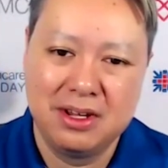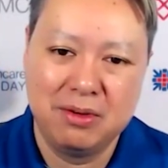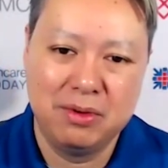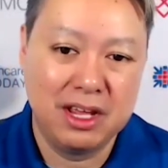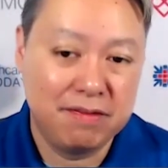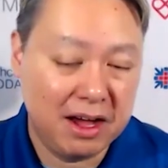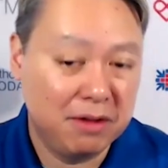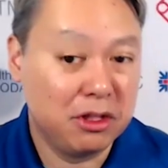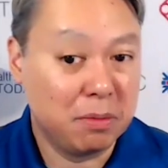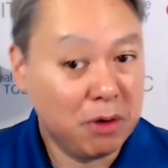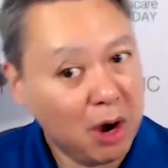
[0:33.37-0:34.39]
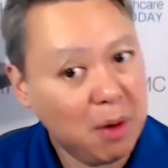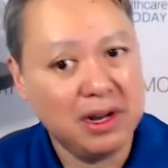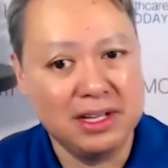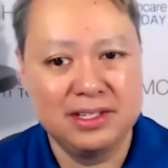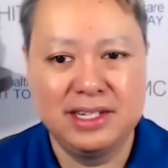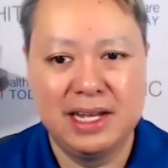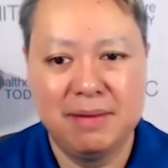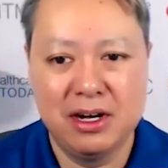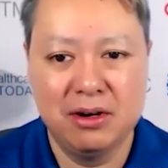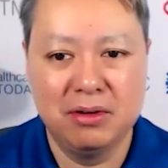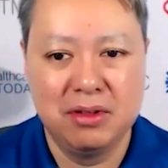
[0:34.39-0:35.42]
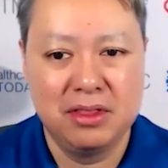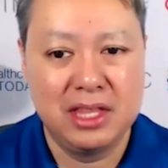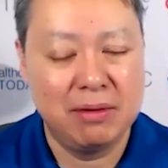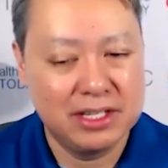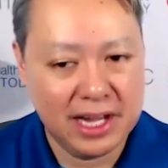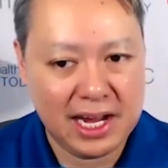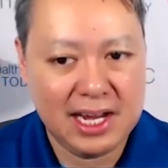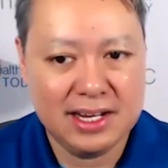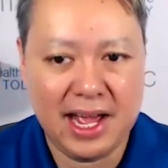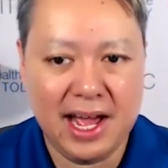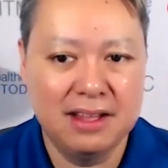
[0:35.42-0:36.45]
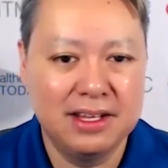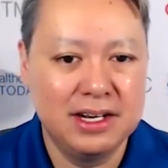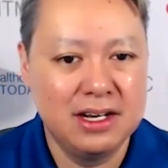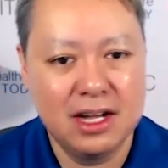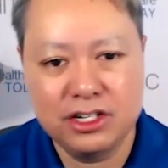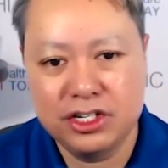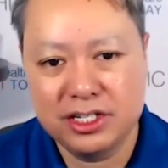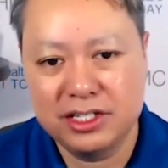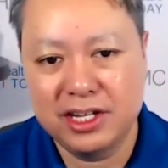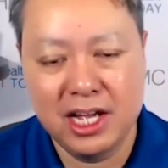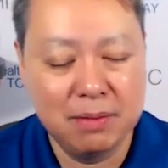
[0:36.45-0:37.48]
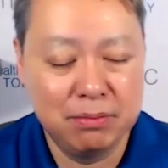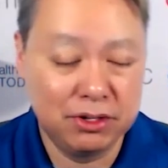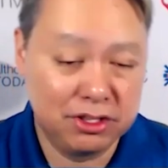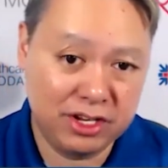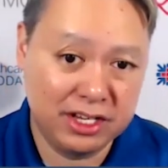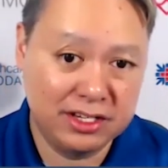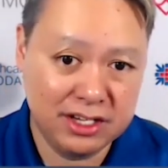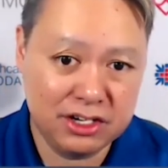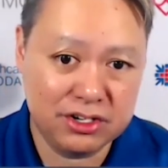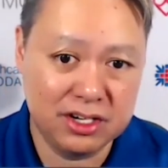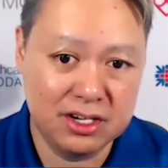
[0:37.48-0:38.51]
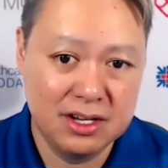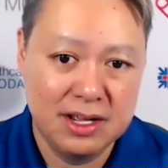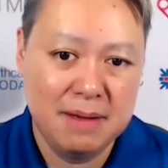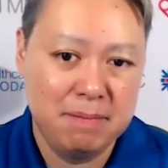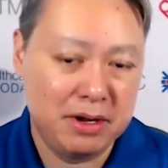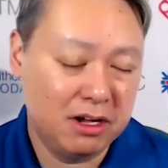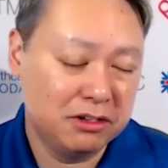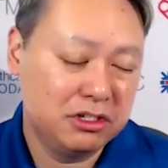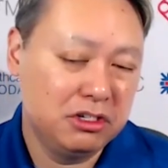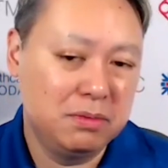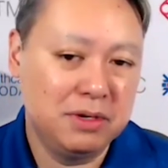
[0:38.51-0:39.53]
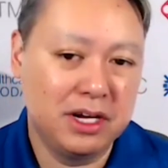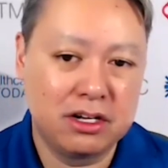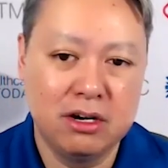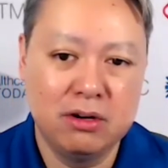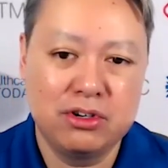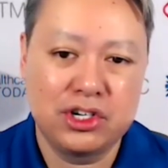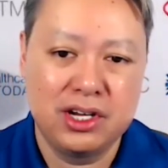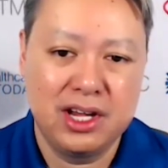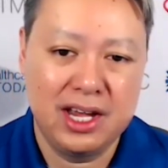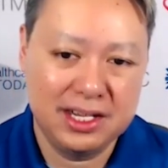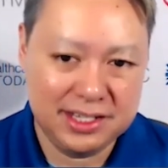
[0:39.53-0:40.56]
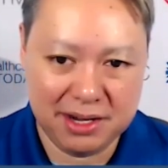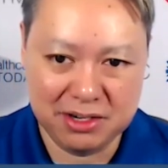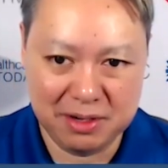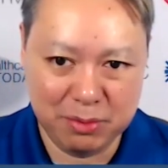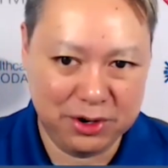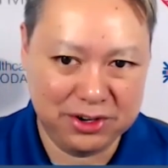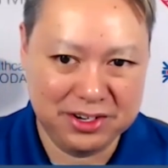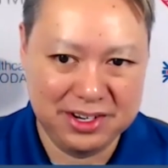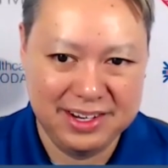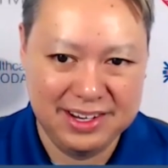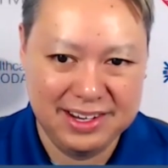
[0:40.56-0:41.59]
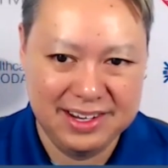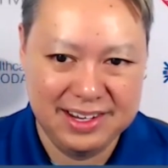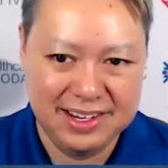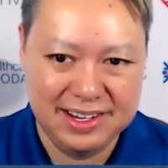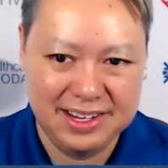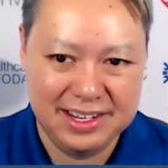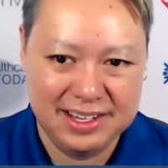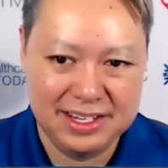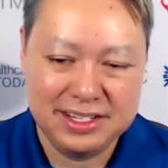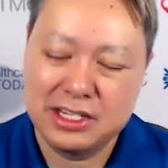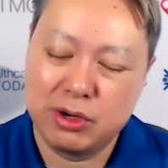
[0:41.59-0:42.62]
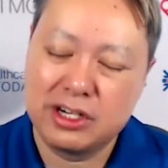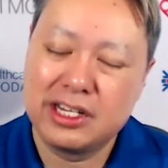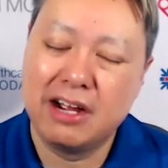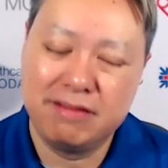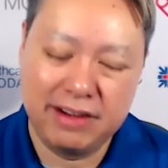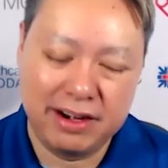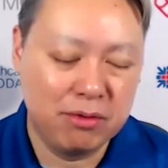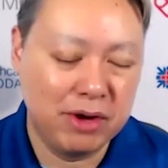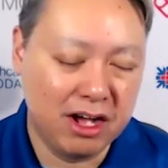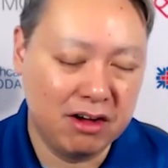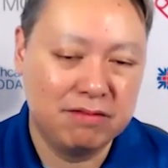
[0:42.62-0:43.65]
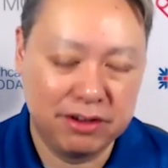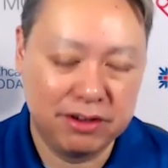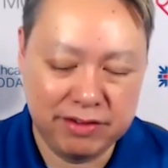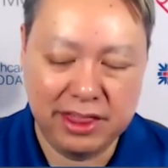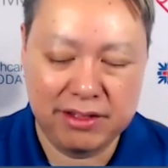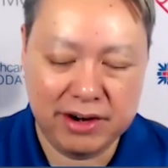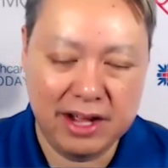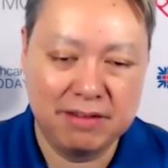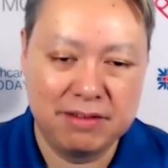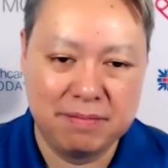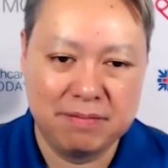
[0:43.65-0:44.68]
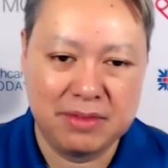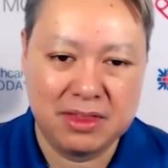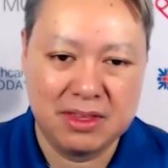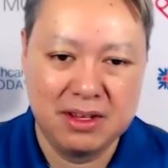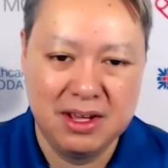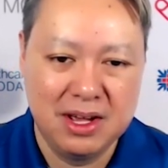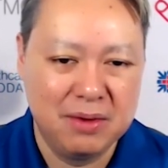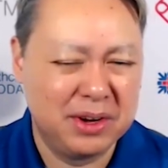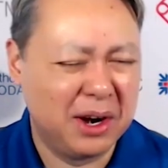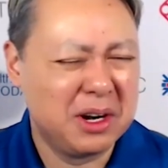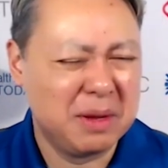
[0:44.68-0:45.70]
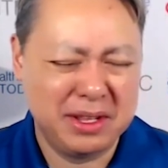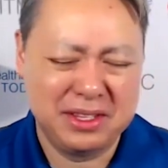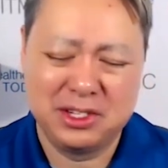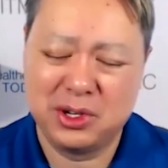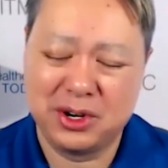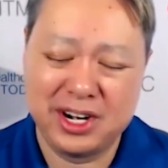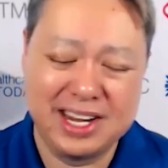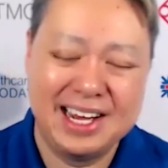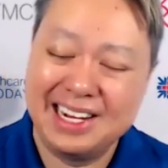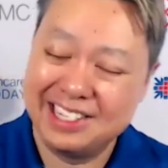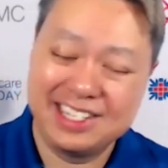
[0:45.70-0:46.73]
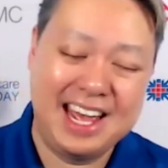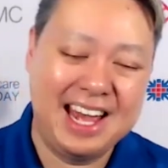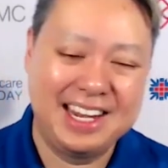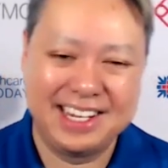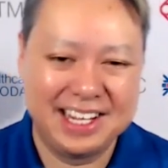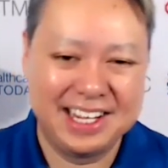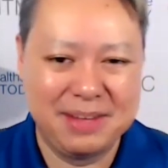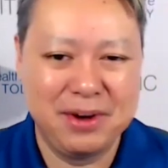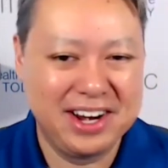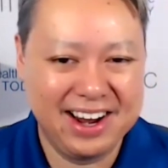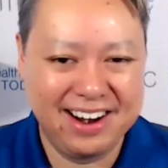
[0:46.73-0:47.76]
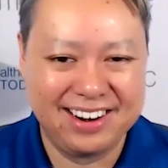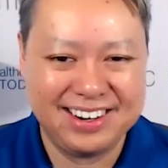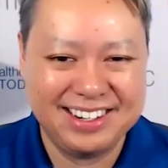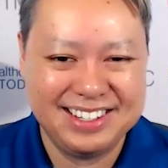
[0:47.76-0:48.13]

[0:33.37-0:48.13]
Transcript: When they found their permanent CMO, they retained Alan not just to help with the transition, but also to be a coach and a sounding board. This has worked out very well for FinThrive. When I heard about the story, I just had to get them on air.